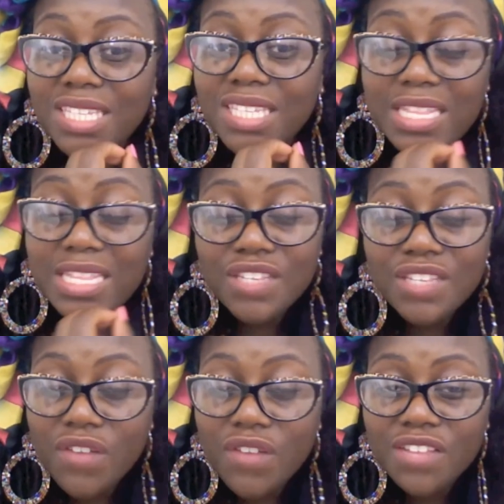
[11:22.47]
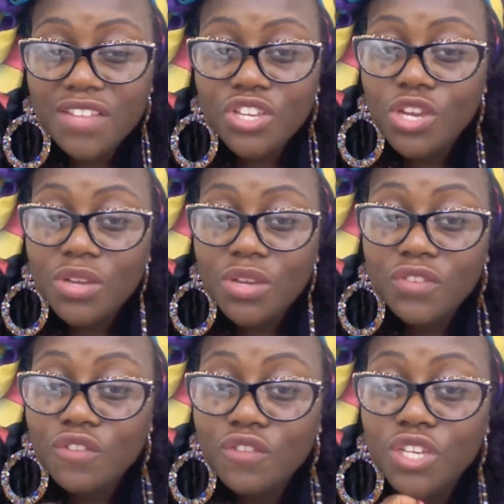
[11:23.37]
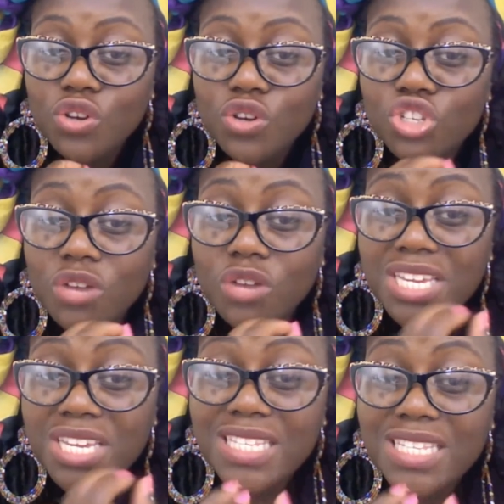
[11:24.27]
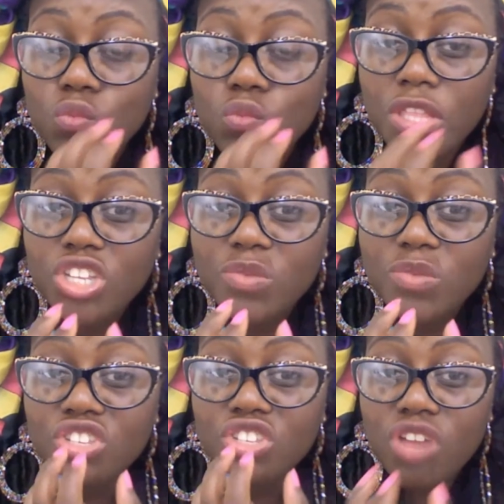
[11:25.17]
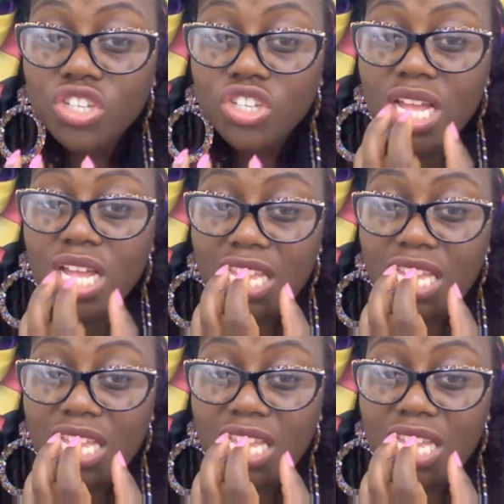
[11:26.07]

then that's fine for you. If you think your child needs 100% structure,